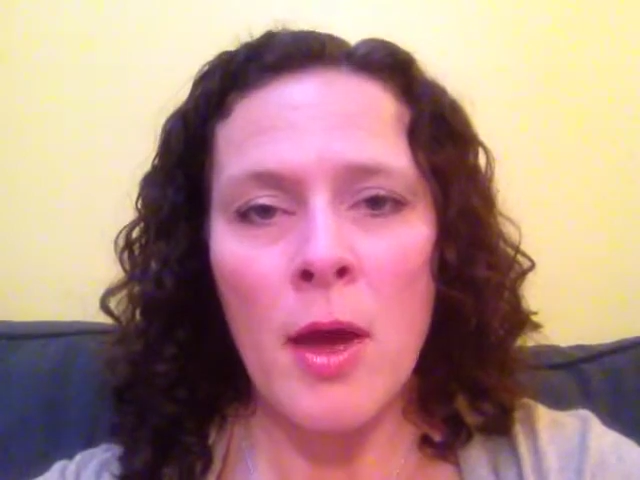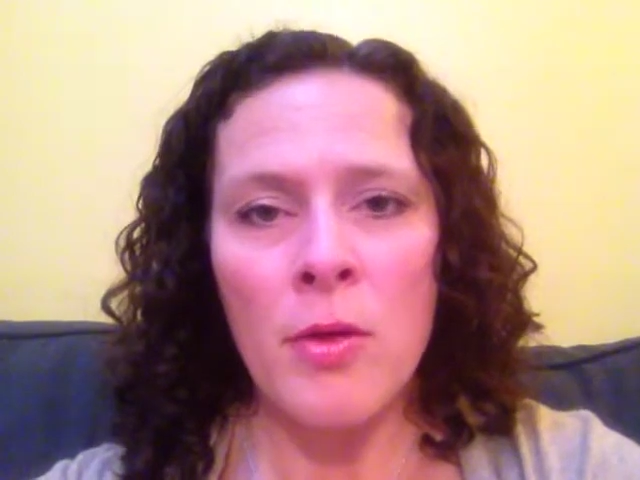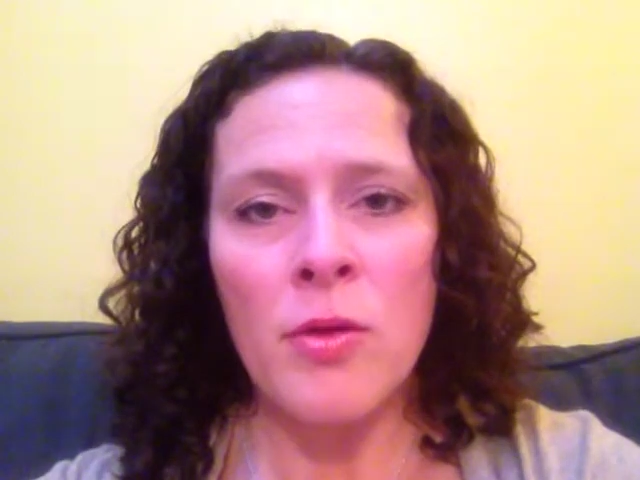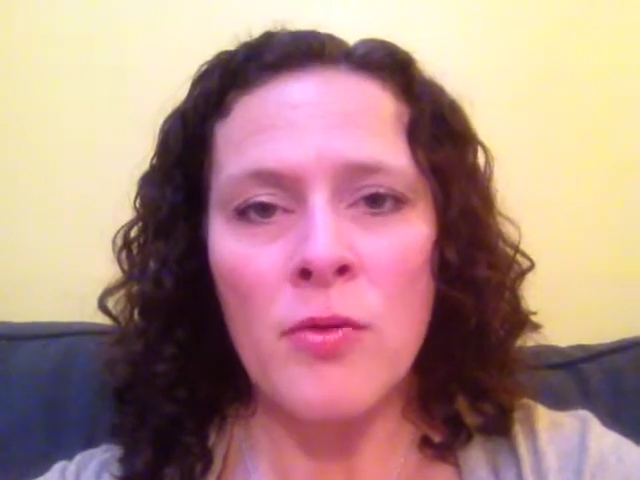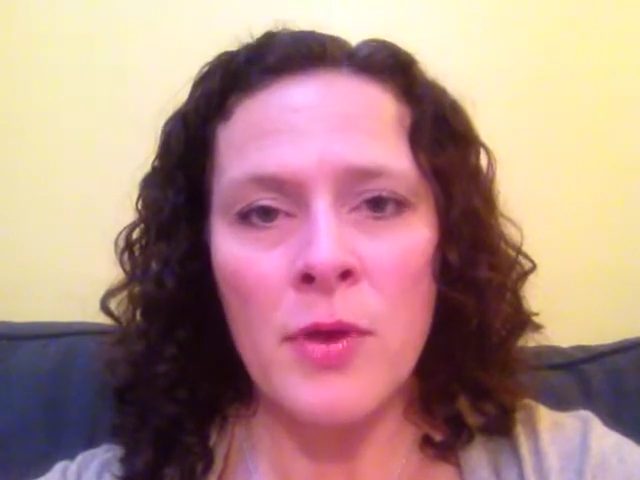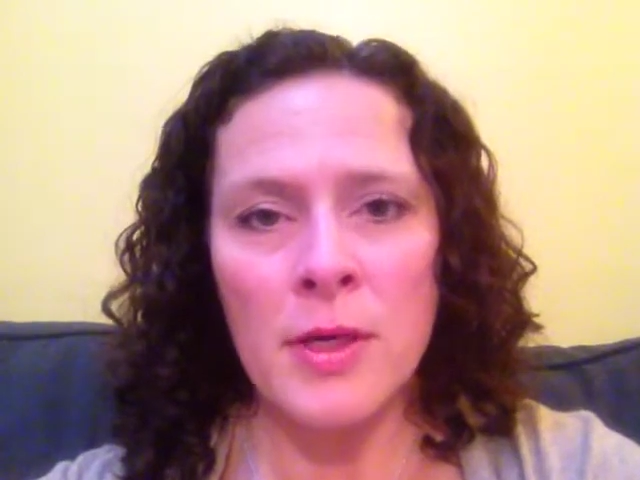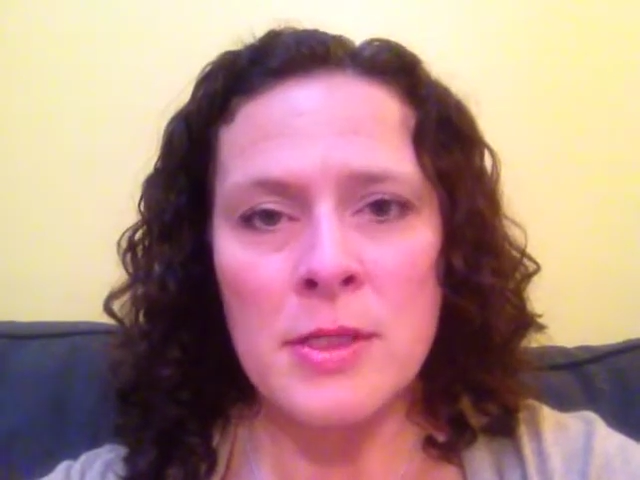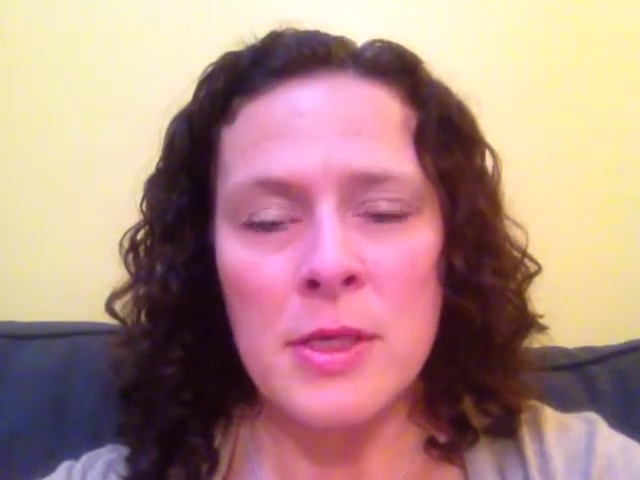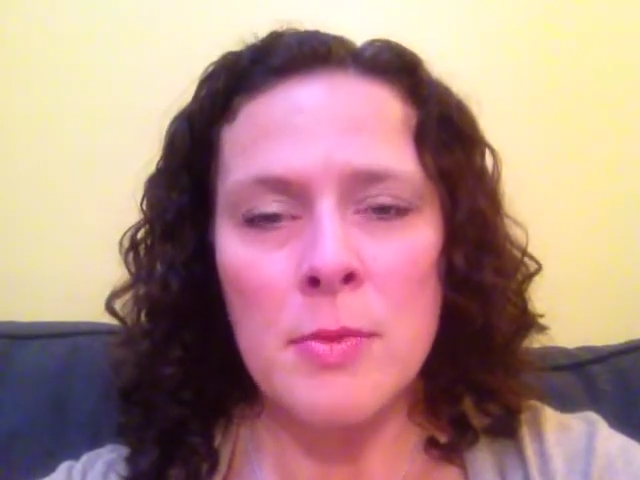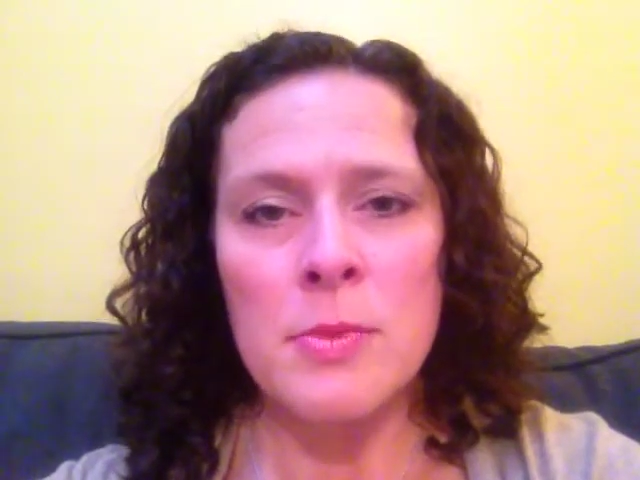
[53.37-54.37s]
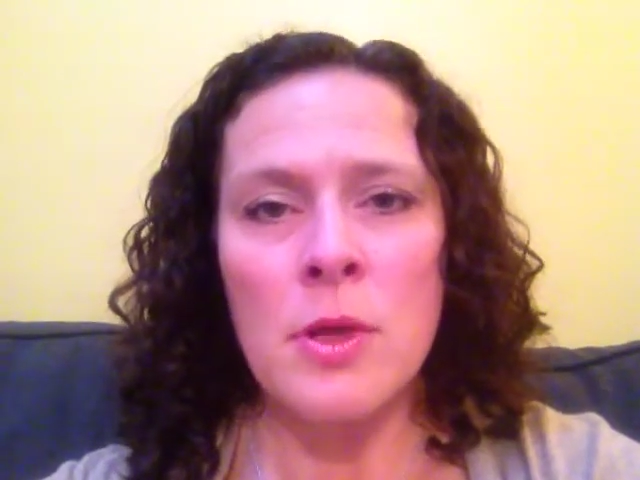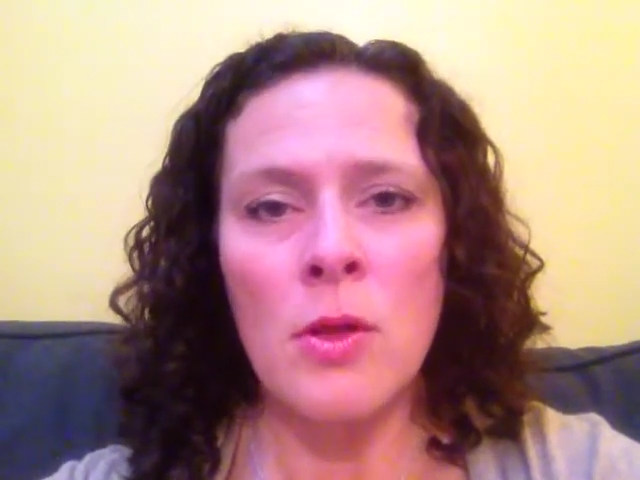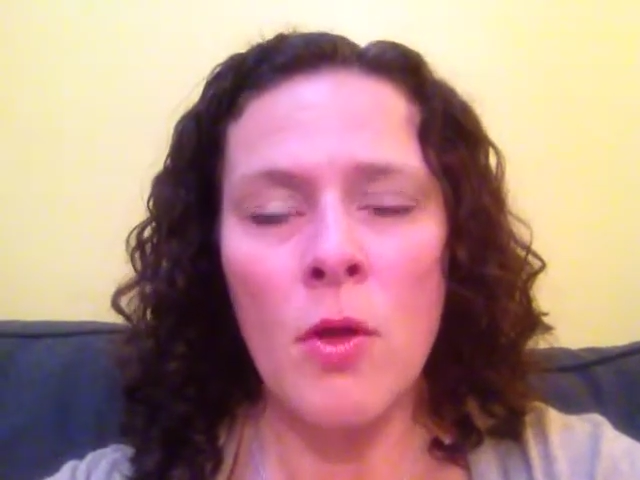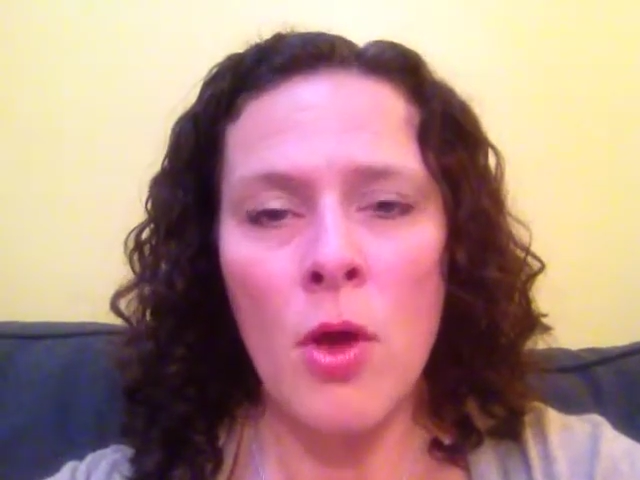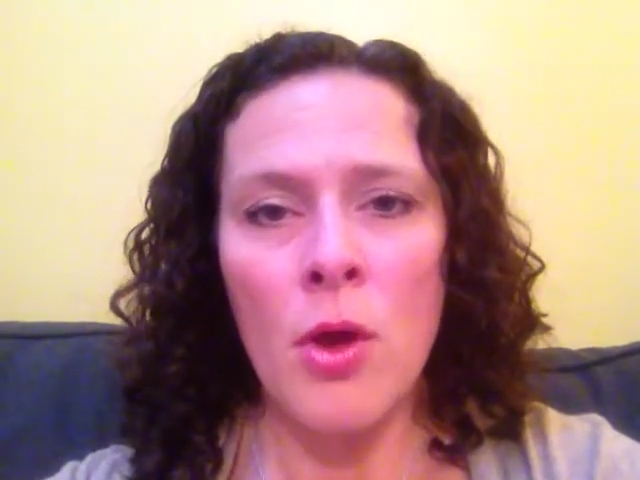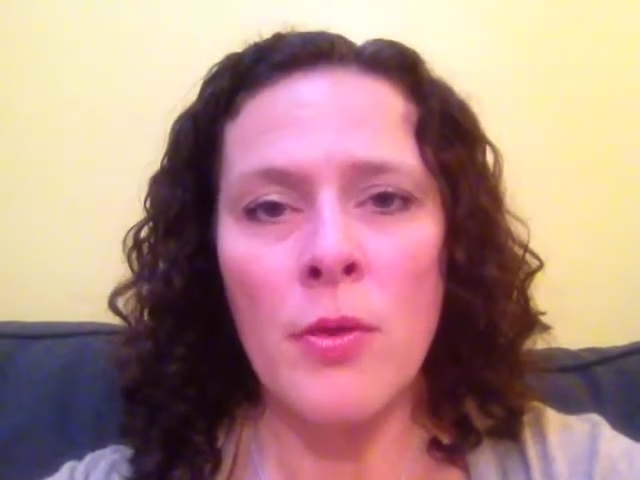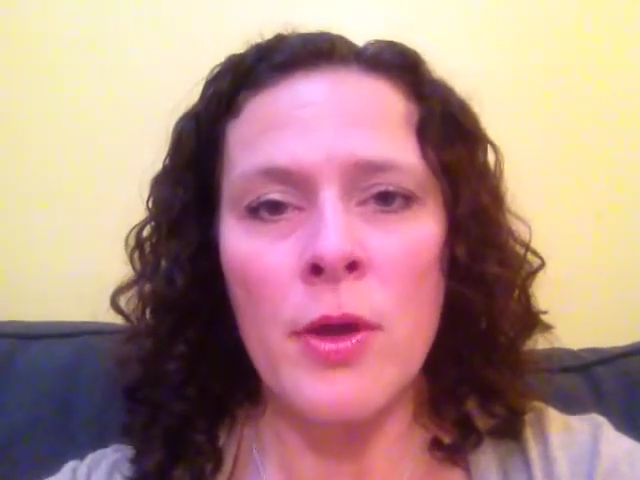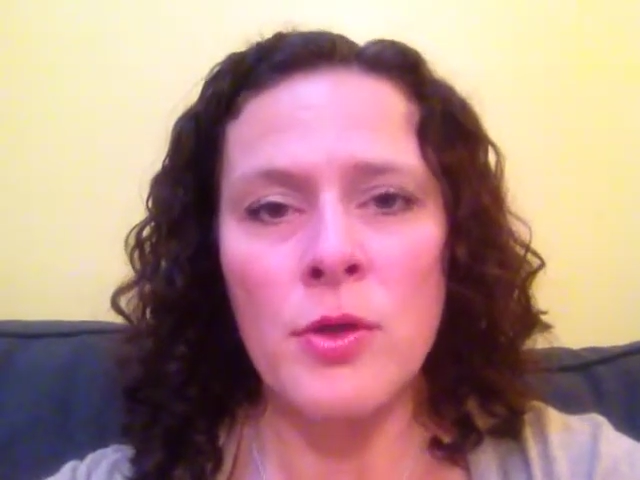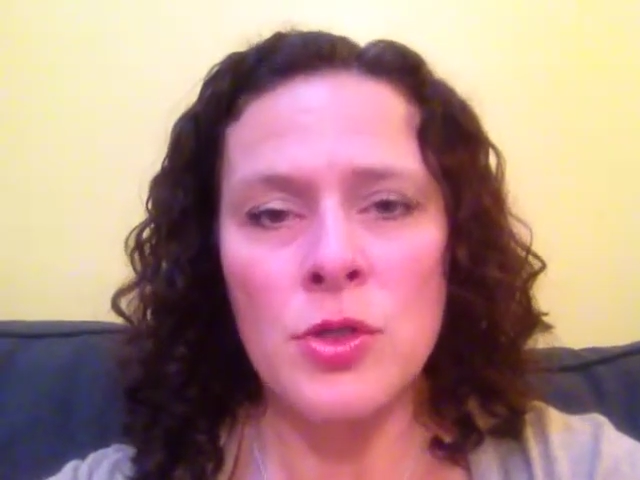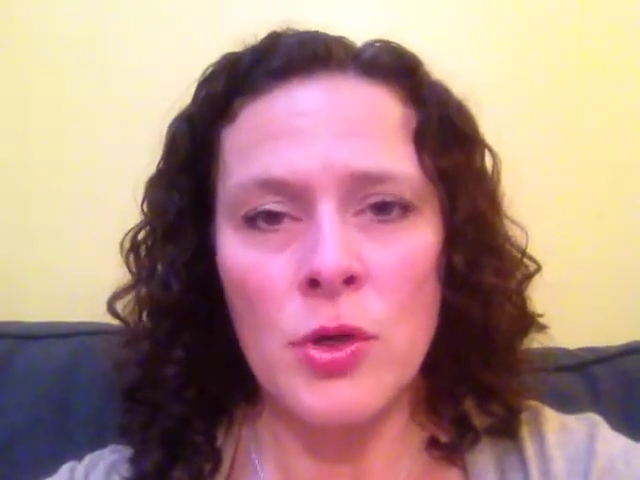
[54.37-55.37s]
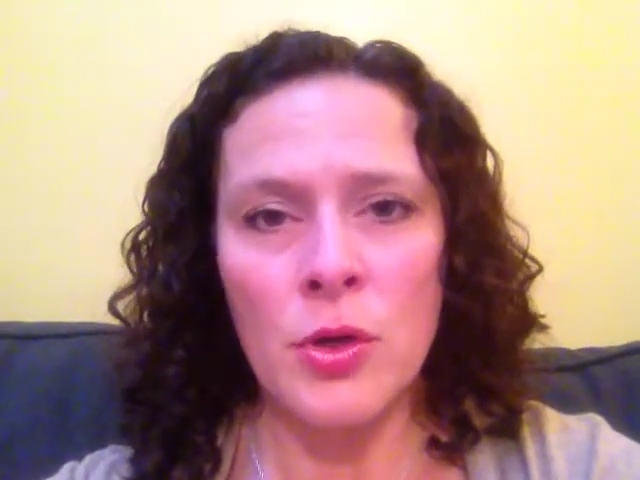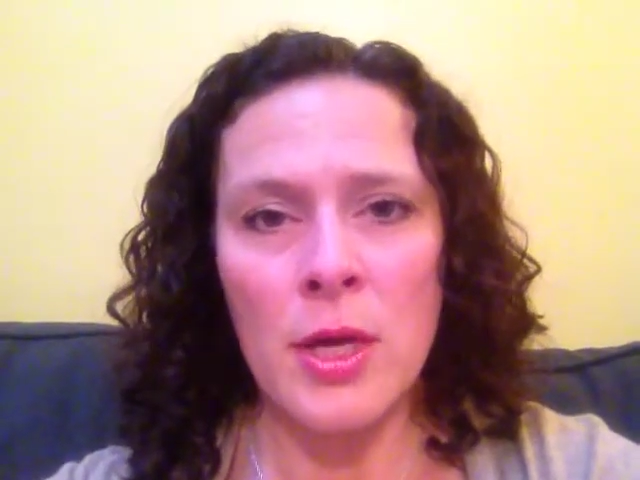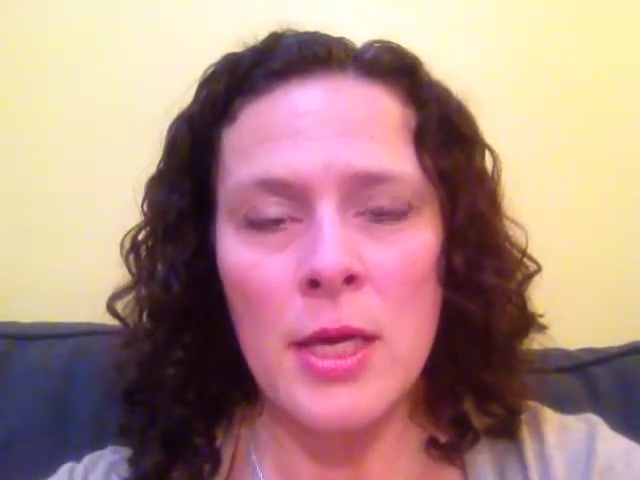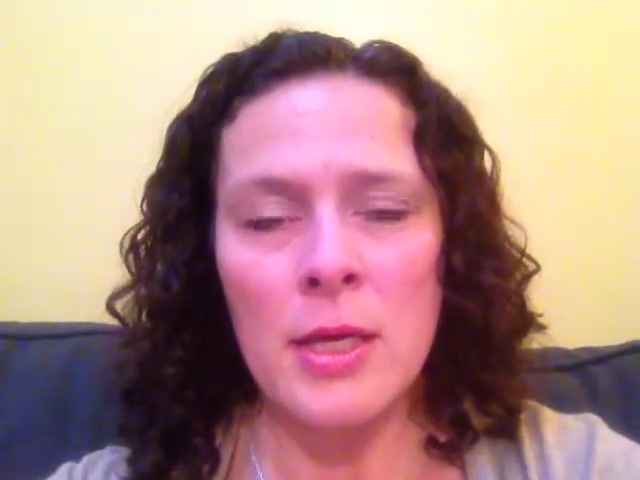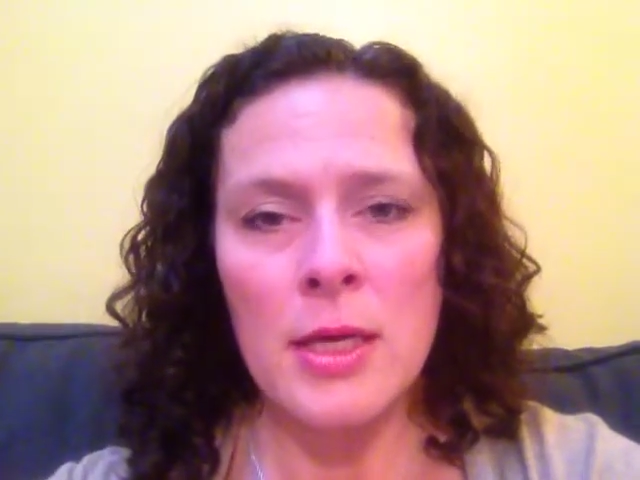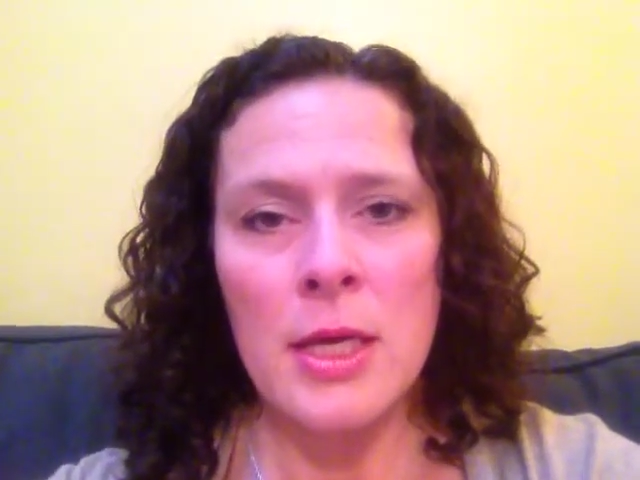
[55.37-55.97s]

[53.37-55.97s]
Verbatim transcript: other victims along their journey?